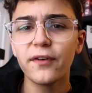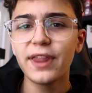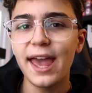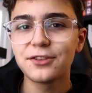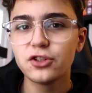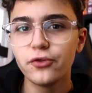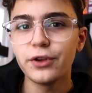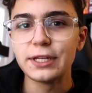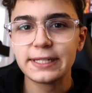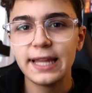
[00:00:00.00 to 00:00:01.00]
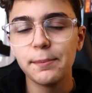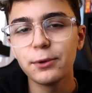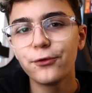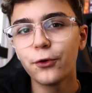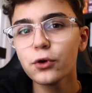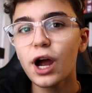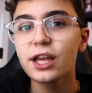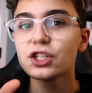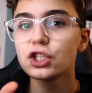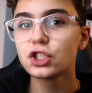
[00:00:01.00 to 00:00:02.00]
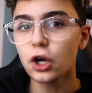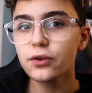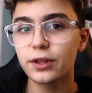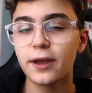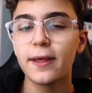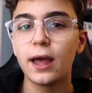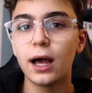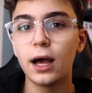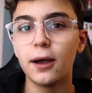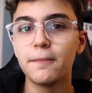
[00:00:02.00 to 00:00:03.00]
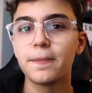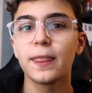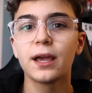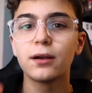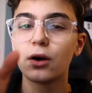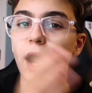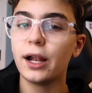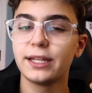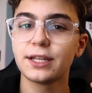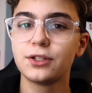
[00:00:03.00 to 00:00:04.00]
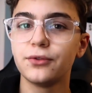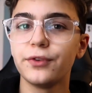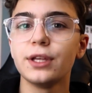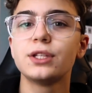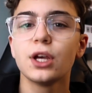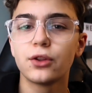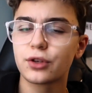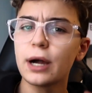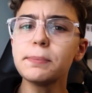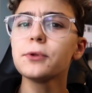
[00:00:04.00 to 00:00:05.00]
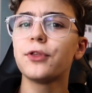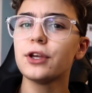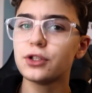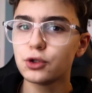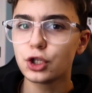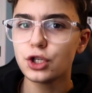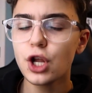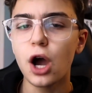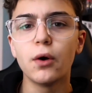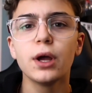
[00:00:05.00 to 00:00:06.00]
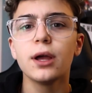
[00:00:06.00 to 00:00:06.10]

the SUVs. Now, before I start on the SUVs, there's a couple of things you should know.